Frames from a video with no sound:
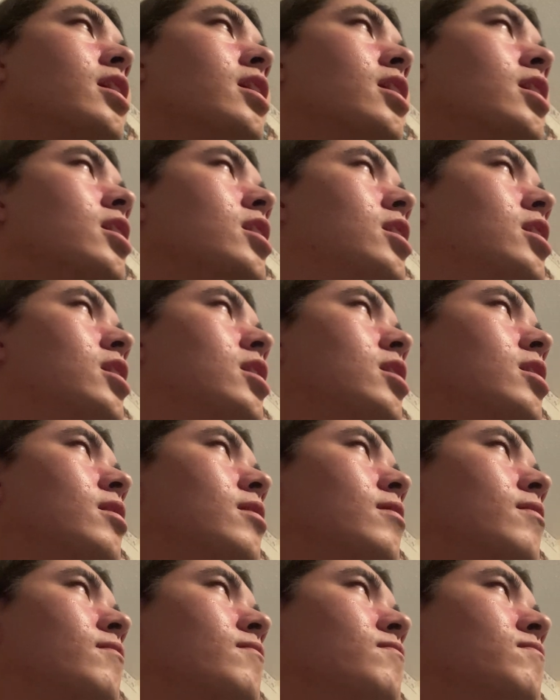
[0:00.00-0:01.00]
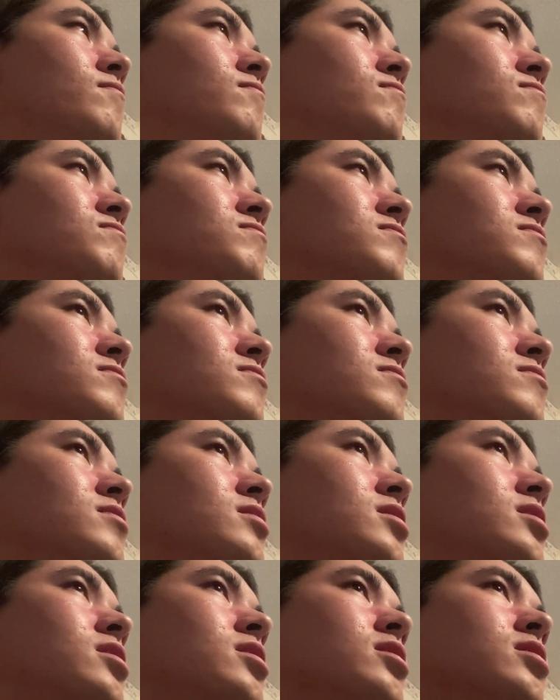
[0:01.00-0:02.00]
Um
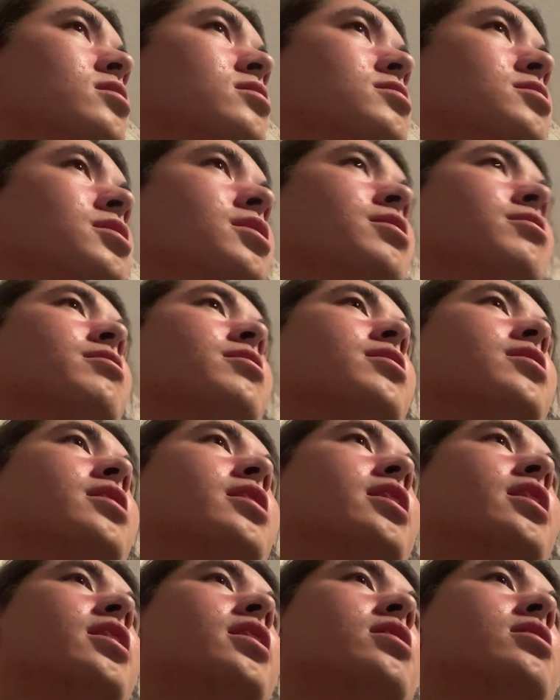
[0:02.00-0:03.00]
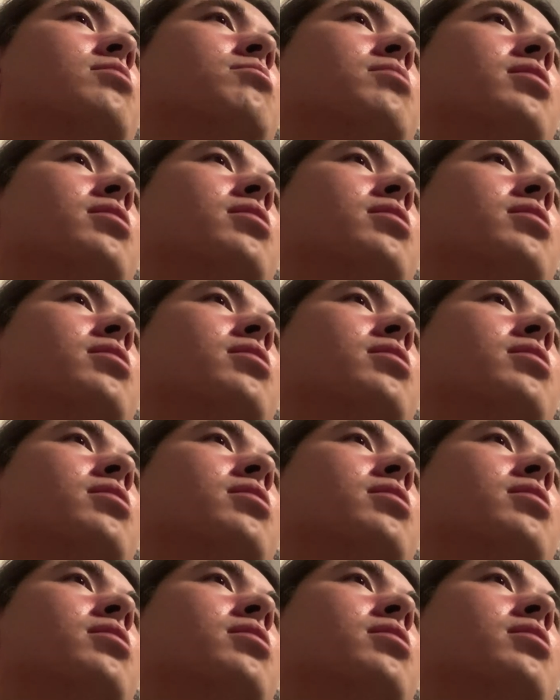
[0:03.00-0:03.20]
Terry Kath,